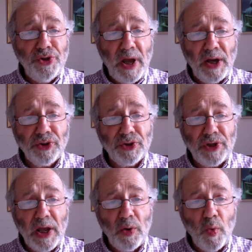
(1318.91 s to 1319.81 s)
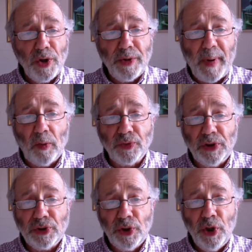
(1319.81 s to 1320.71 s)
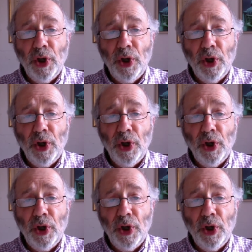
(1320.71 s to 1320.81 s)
dare to say a word about it.